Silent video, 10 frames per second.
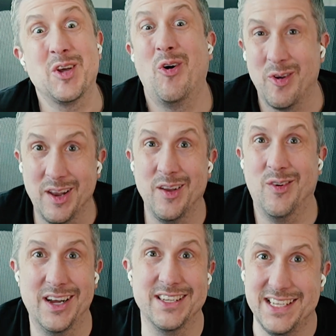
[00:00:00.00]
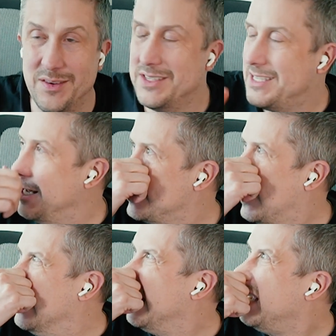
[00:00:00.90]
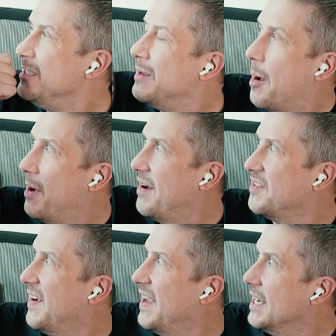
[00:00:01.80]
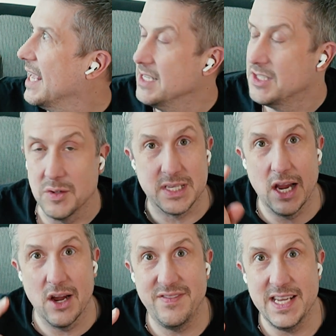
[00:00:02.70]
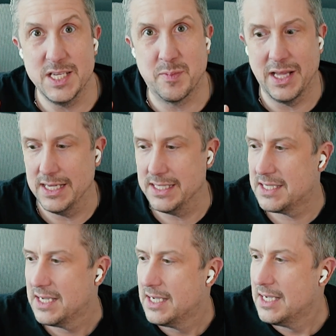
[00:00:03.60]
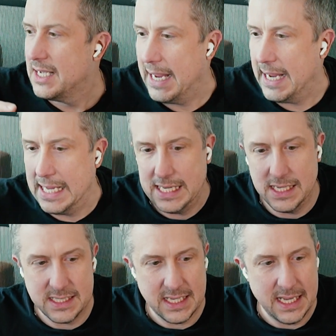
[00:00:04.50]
totally was. It was taste. I'm gonna have to find it again. So it was Gary V's place, and